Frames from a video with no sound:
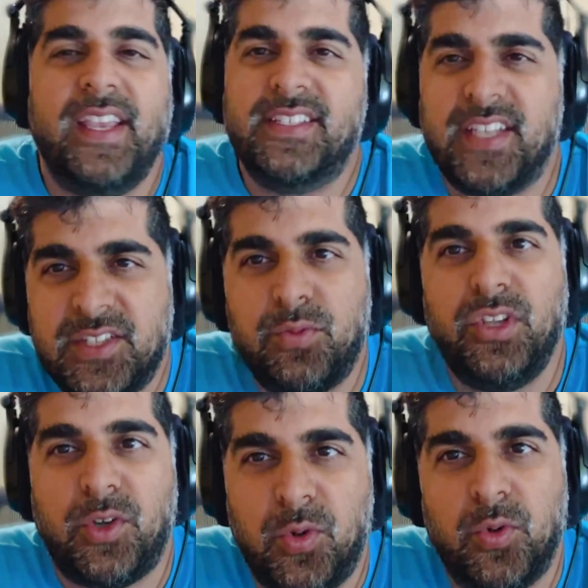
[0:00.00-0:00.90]
He's like, it's really
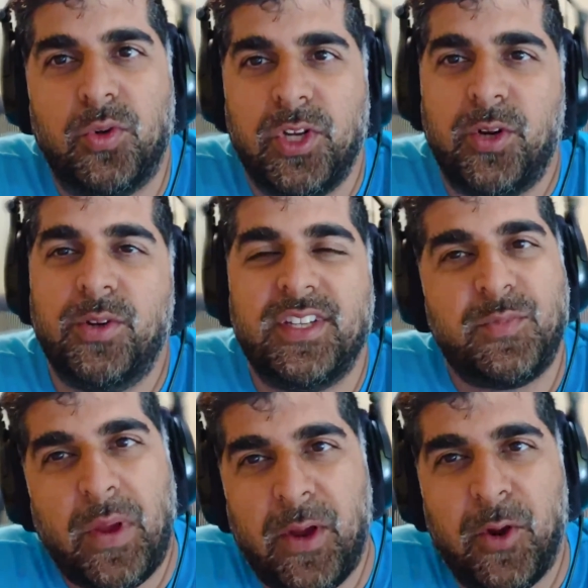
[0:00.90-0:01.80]
cool. You know,
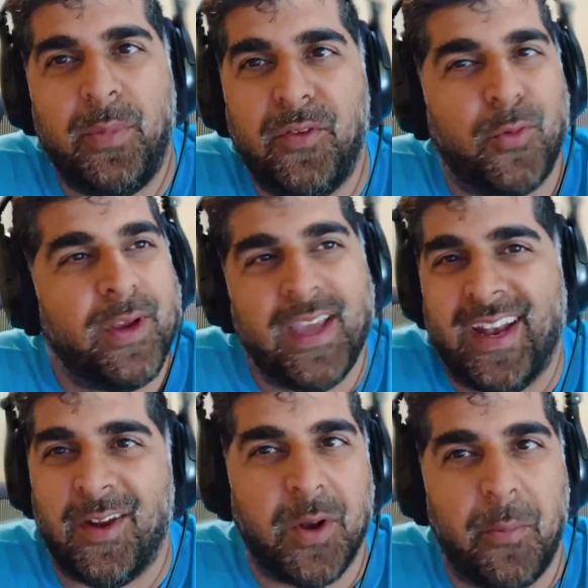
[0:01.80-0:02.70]
it's paraben free. I
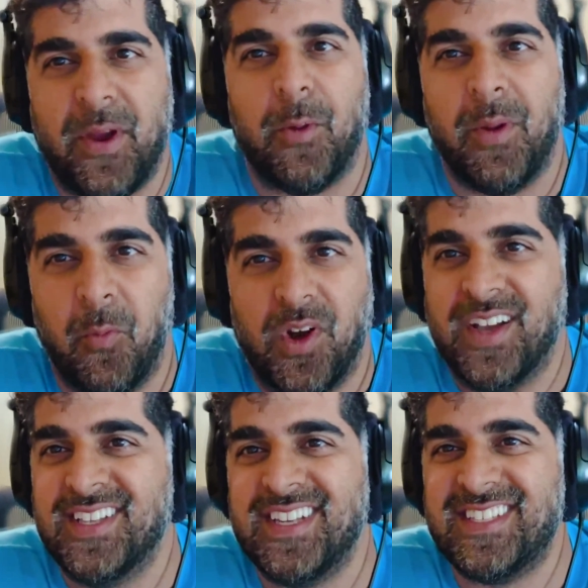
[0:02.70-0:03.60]
didn't know what a paraben
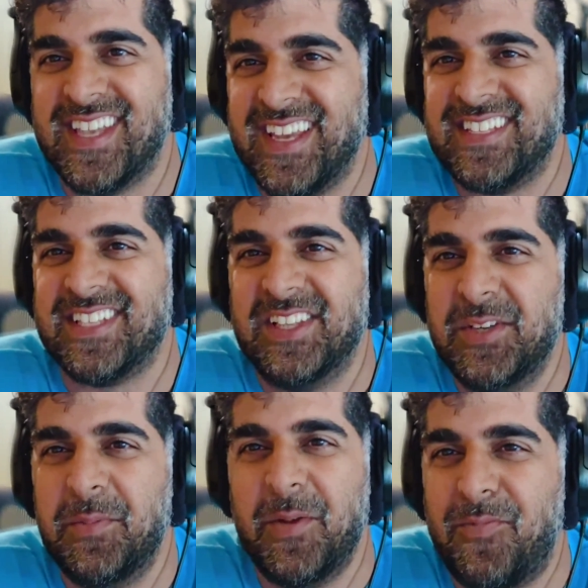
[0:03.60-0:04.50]
was. And he's like, it's
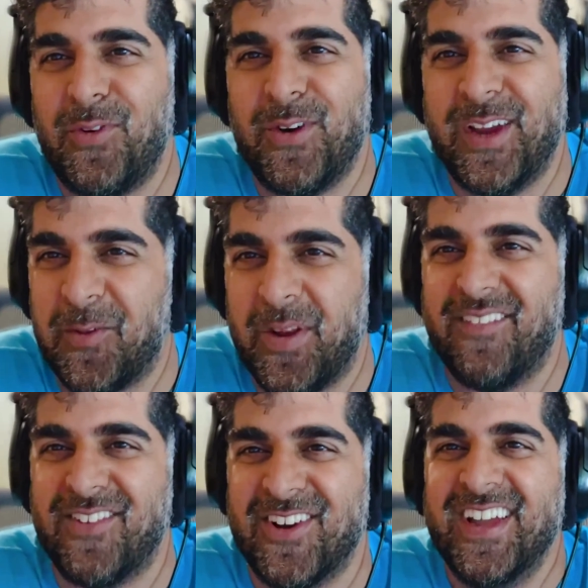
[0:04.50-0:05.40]
aluminum free or
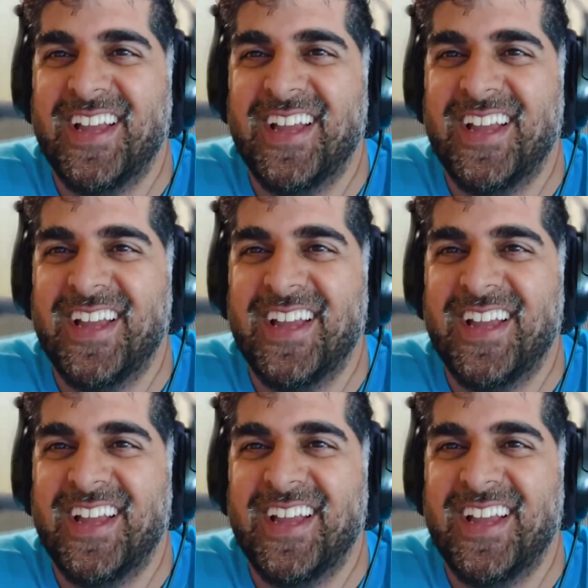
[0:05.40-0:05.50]
whatever.